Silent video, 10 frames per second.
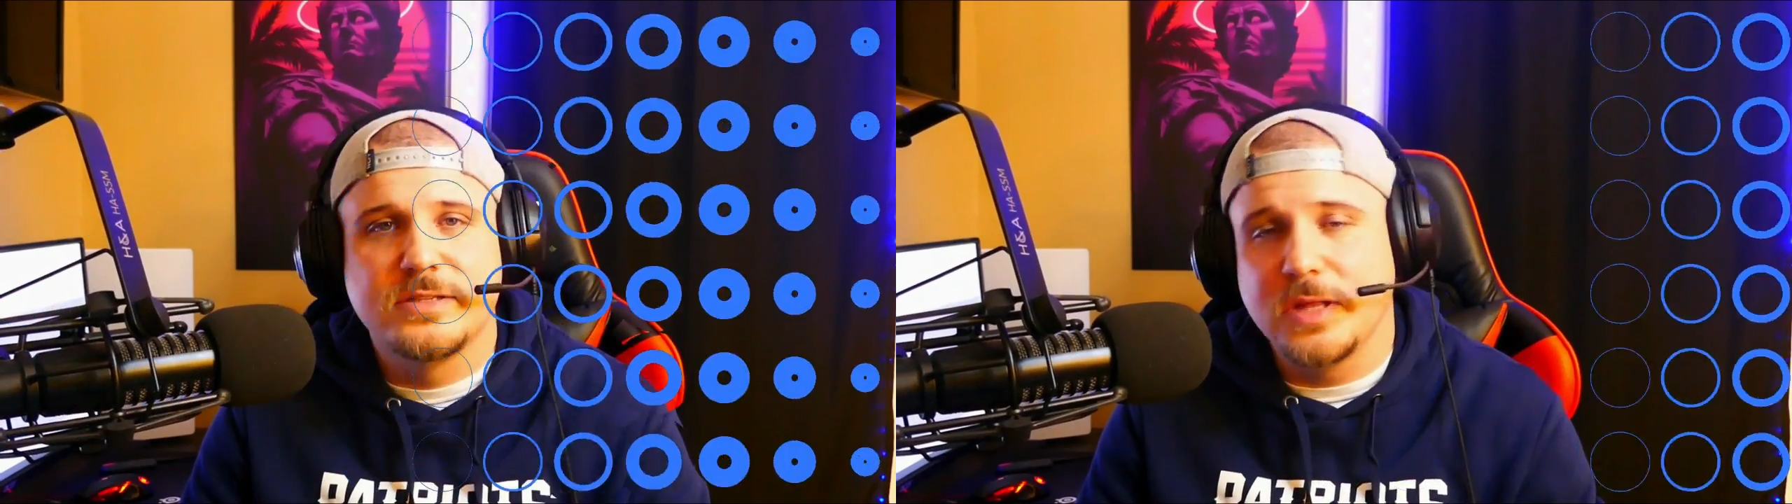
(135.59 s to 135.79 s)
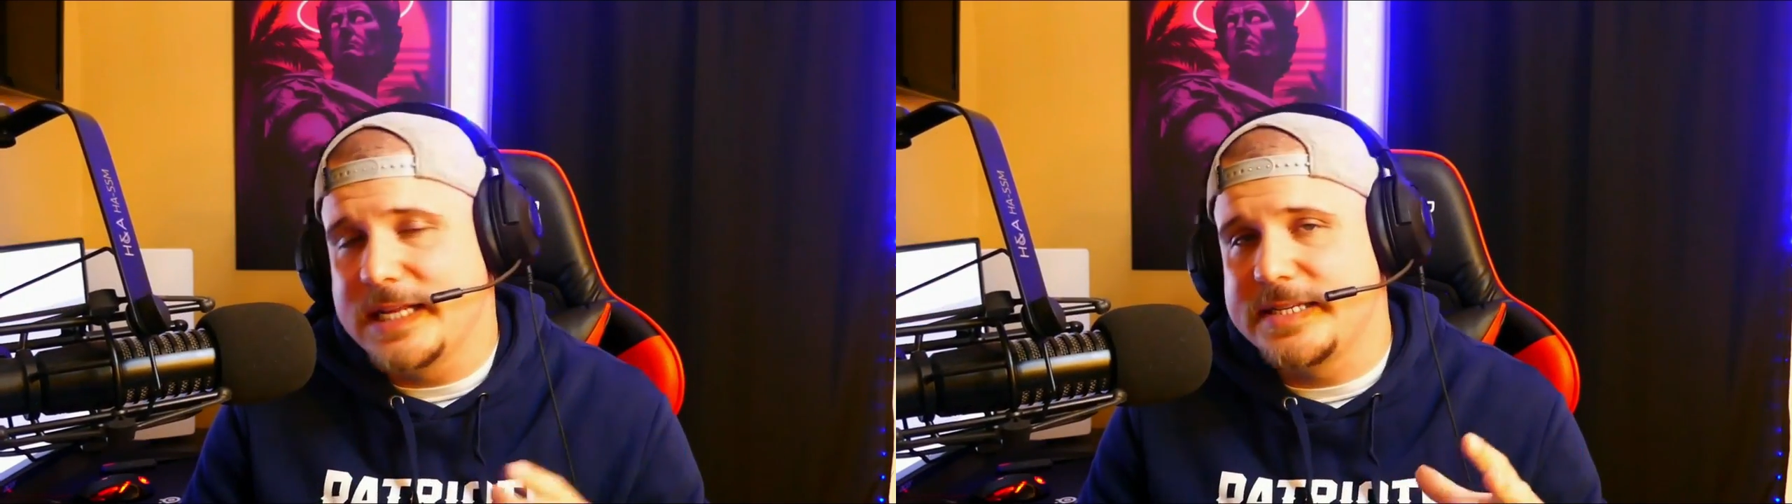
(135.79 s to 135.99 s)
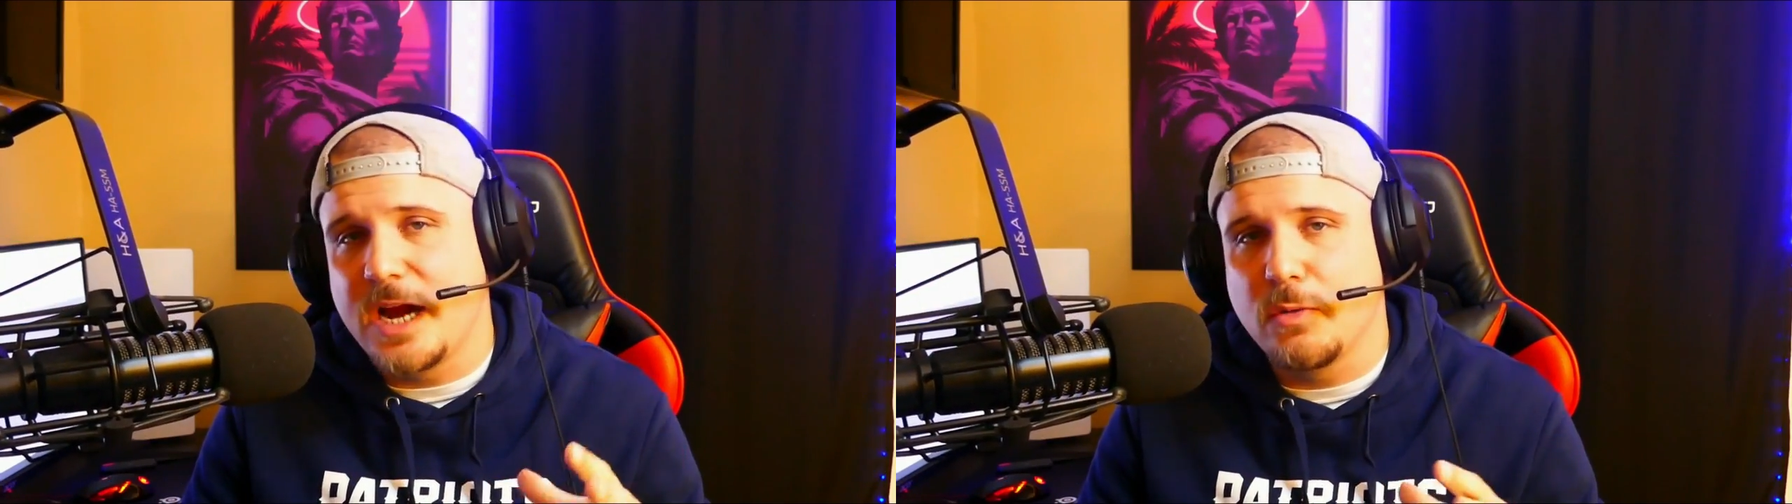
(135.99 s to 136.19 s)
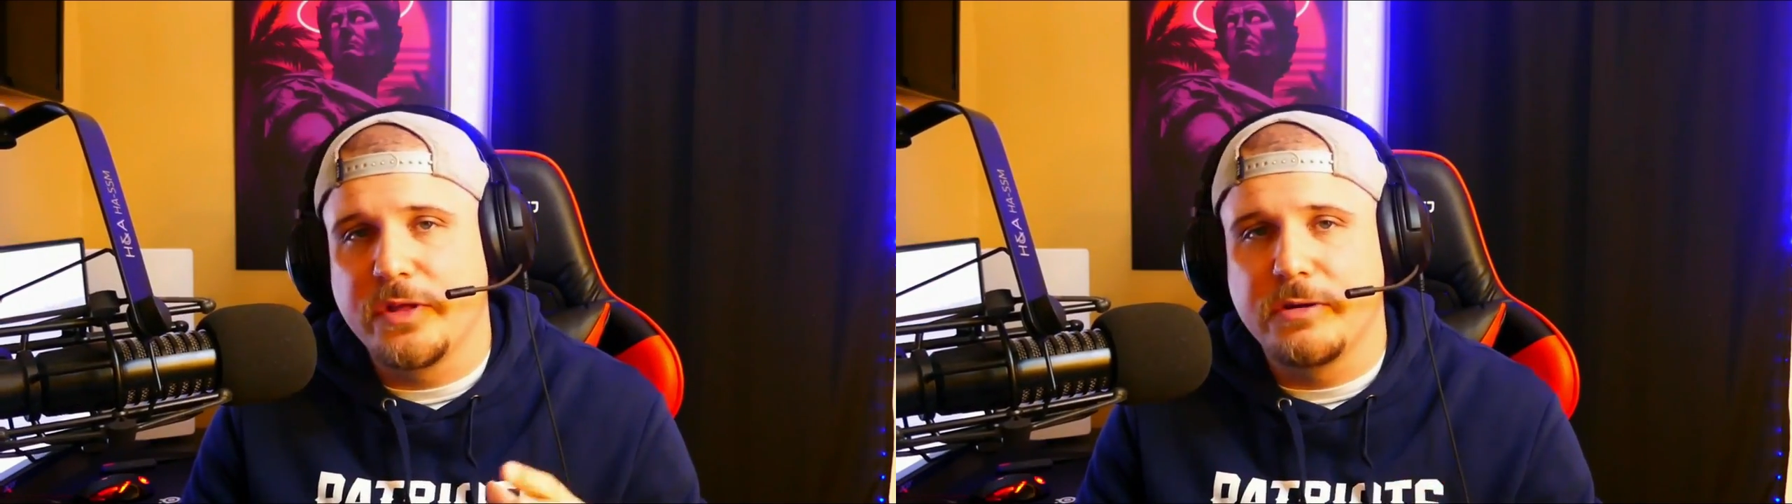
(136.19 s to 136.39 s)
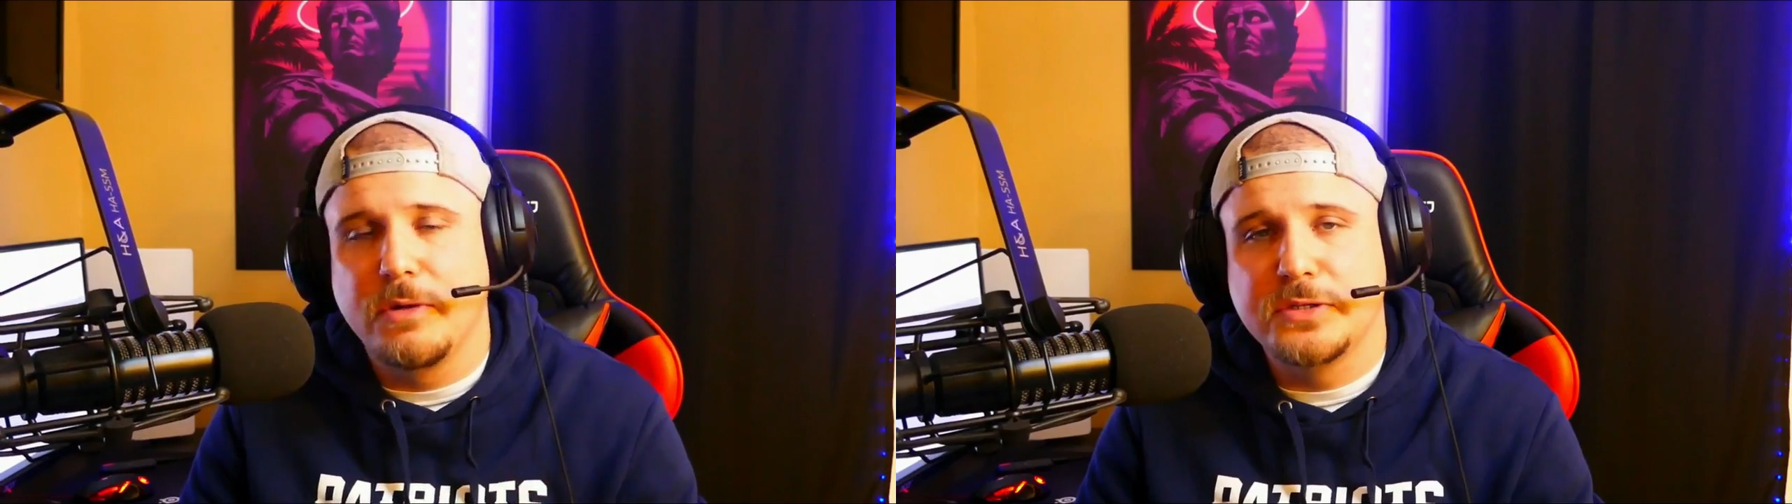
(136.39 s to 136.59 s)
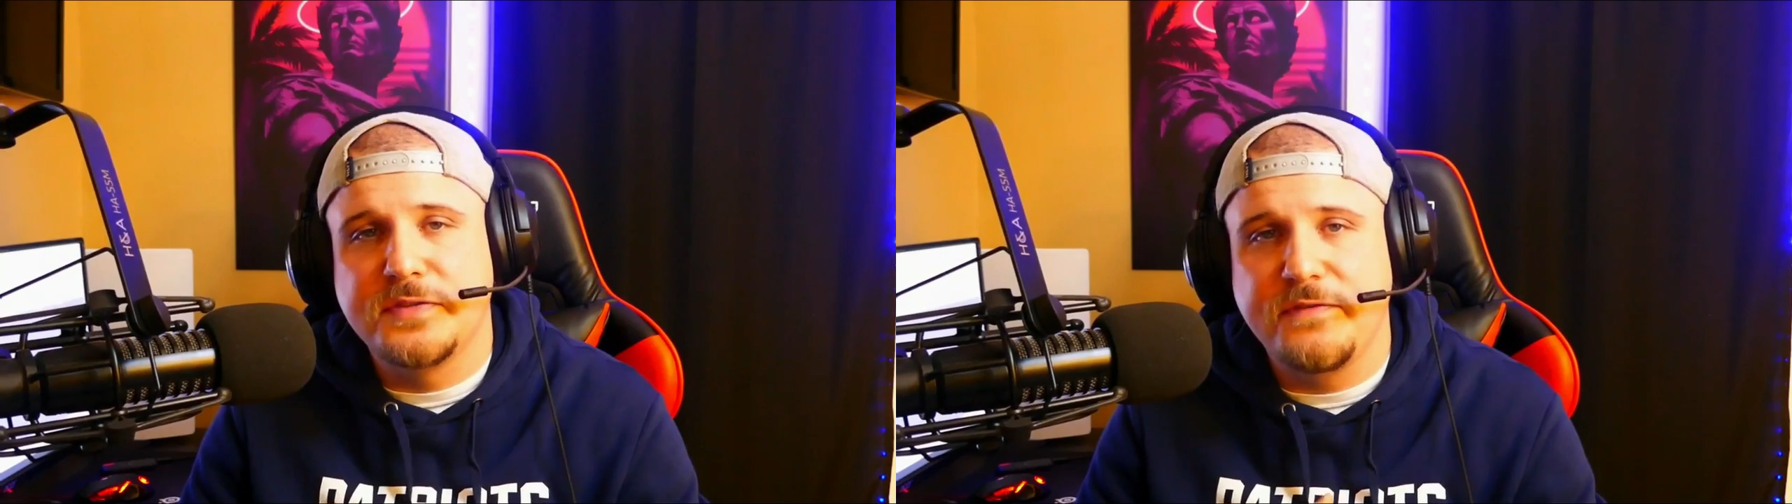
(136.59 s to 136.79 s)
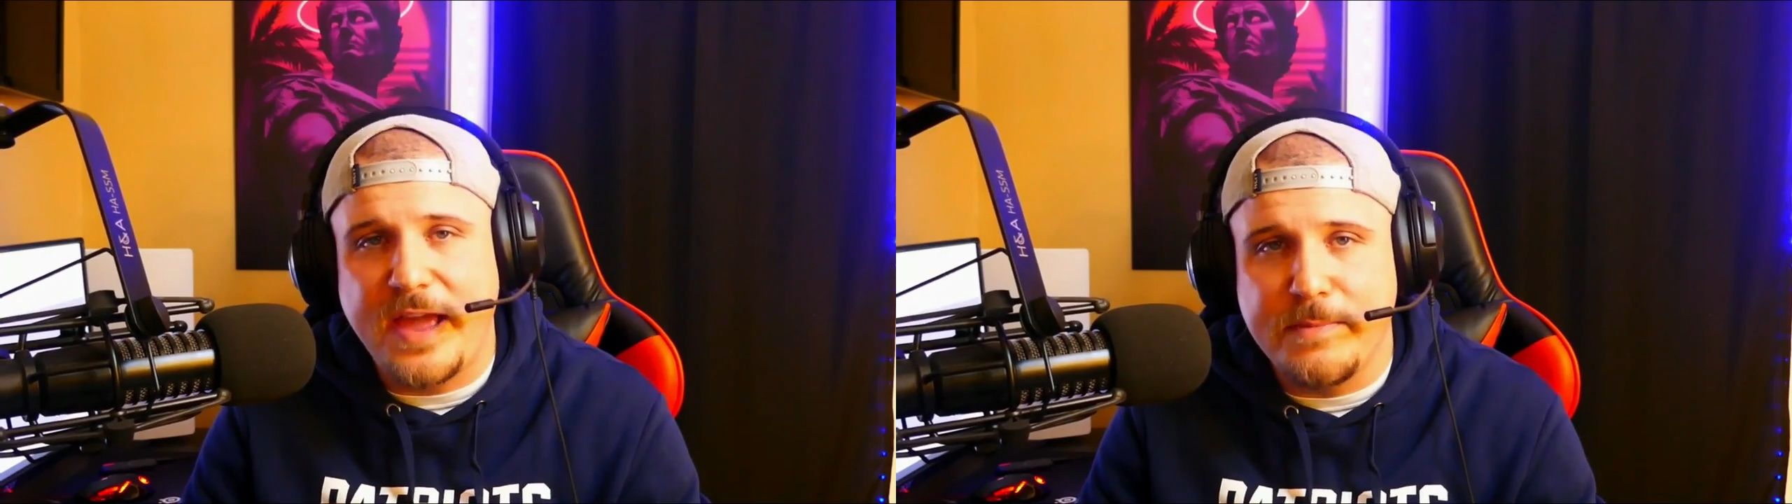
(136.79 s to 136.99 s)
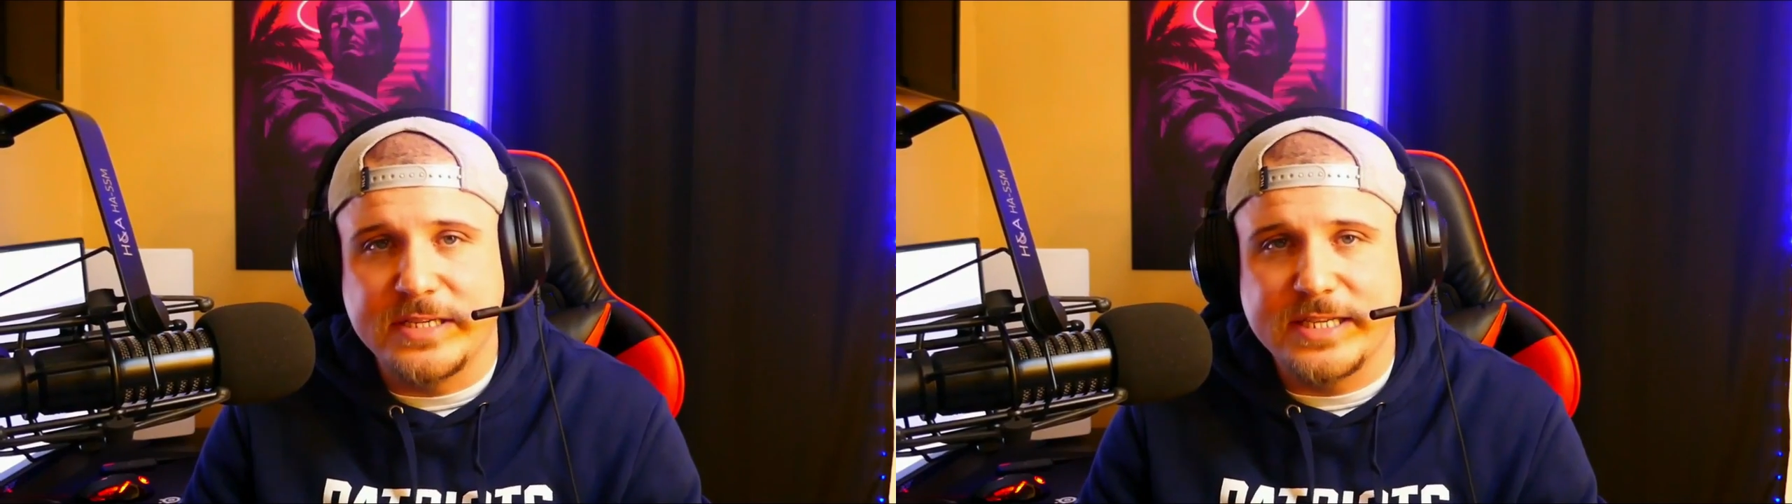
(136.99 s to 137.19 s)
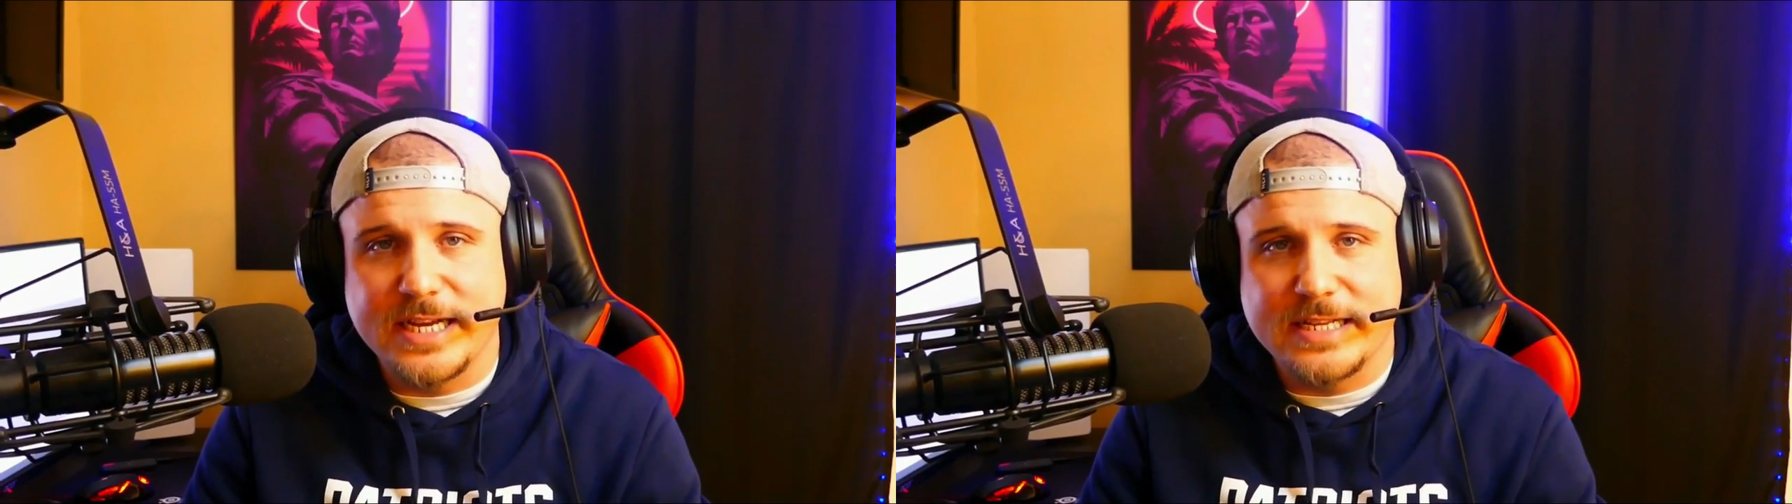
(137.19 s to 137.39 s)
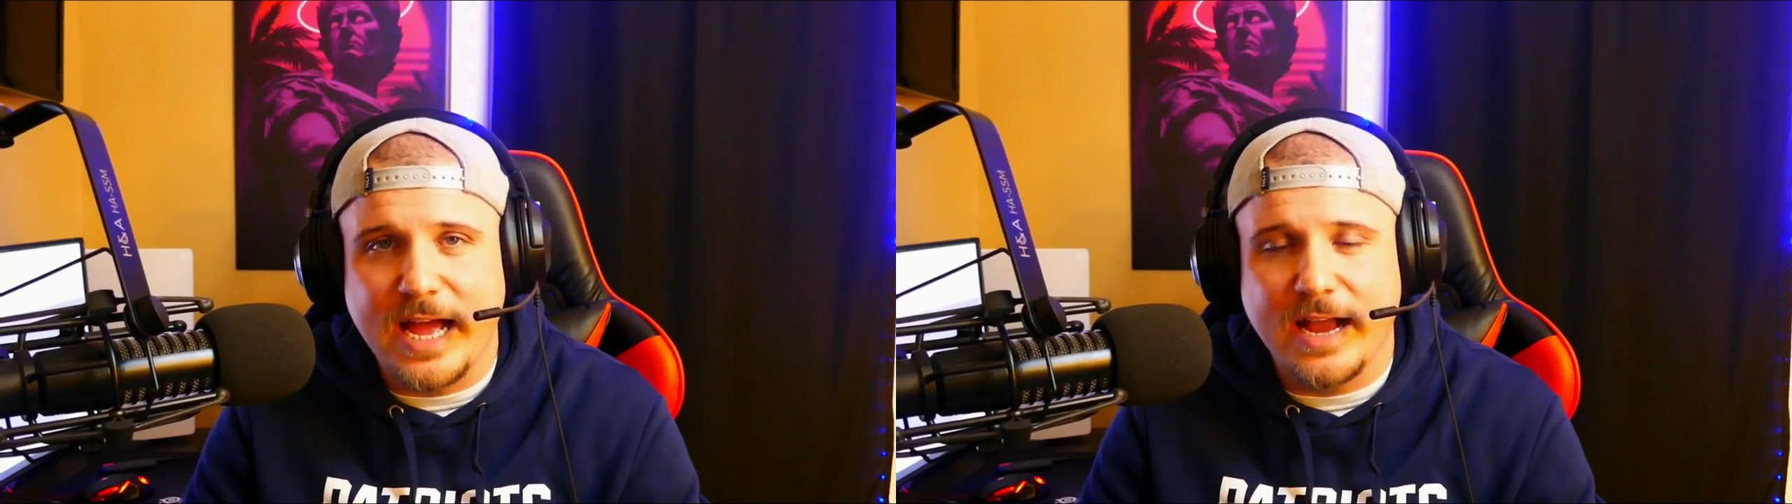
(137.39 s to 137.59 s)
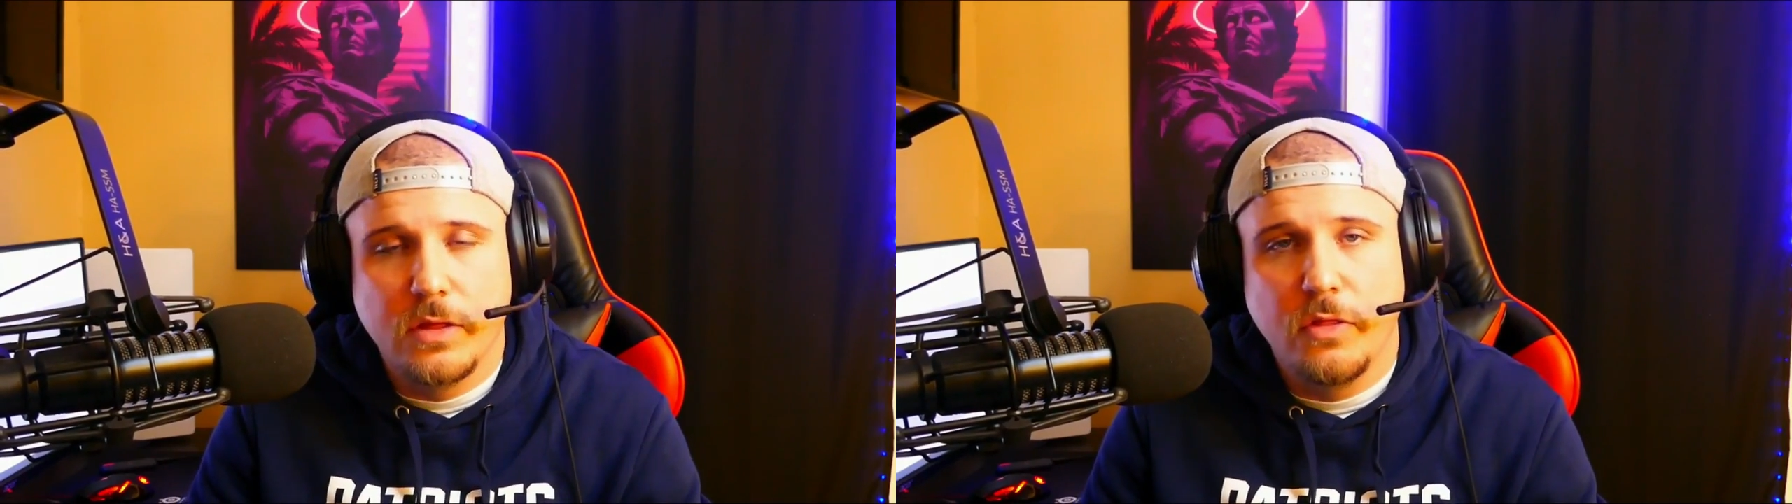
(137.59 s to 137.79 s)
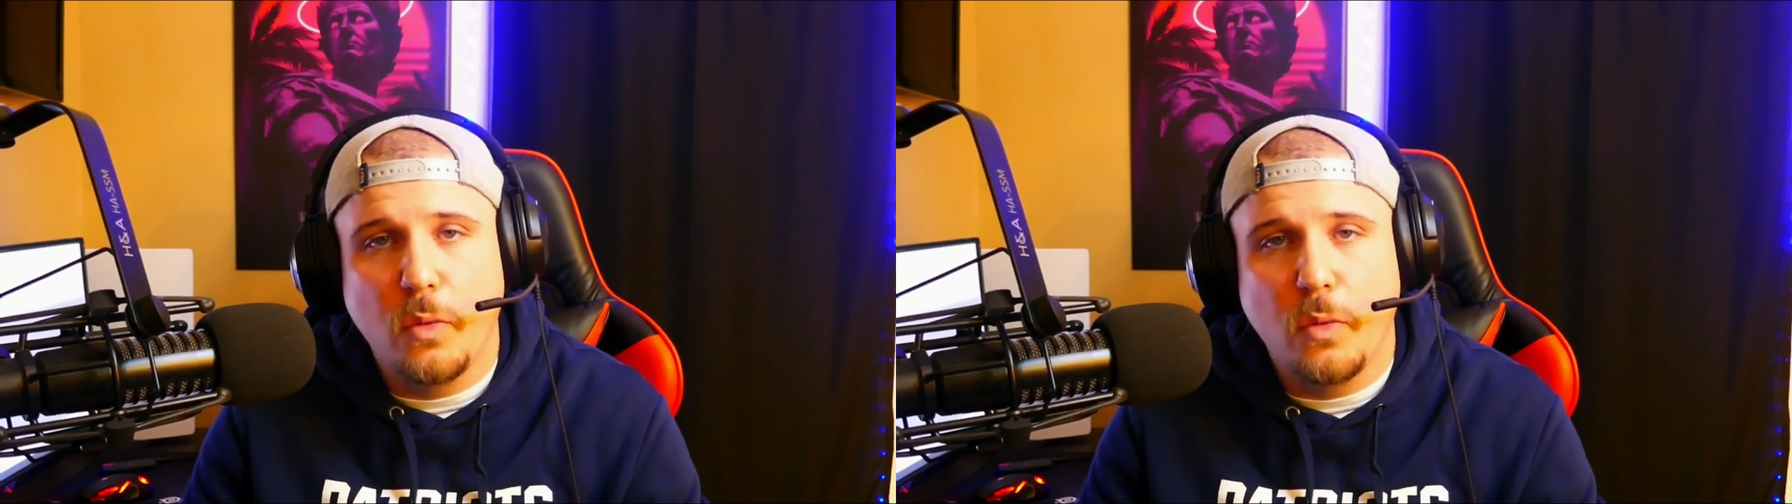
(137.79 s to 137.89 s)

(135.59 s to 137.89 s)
So let's start with her most famous TikTok,